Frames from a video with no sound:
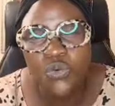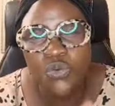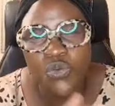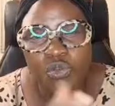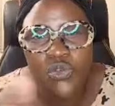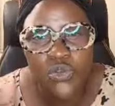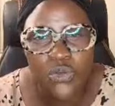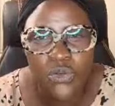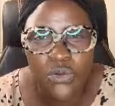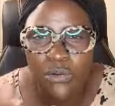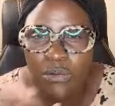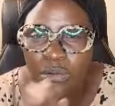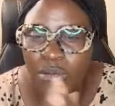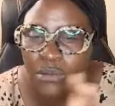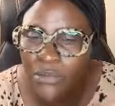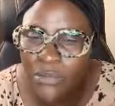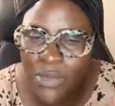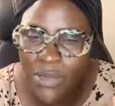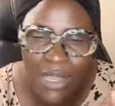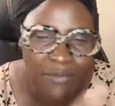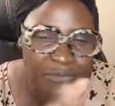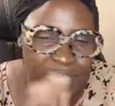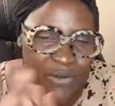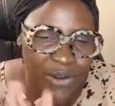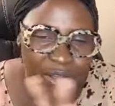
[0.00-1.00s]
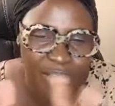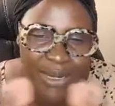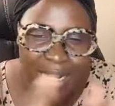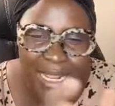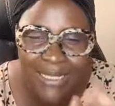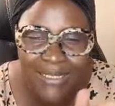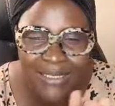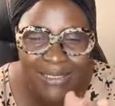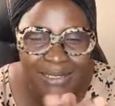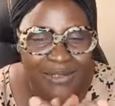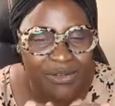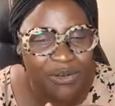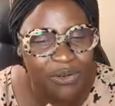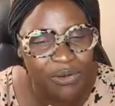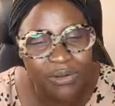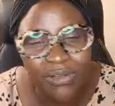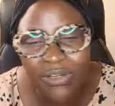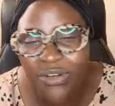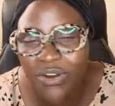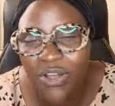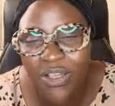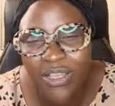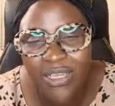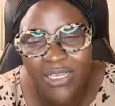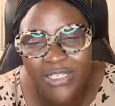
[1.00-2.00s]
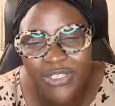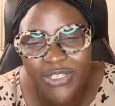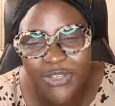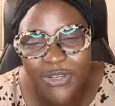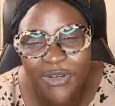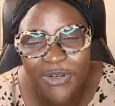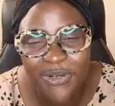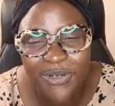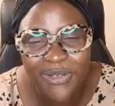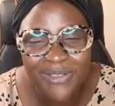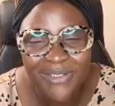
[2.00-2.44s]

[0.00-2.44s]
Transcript: So every other thing, you know, easy.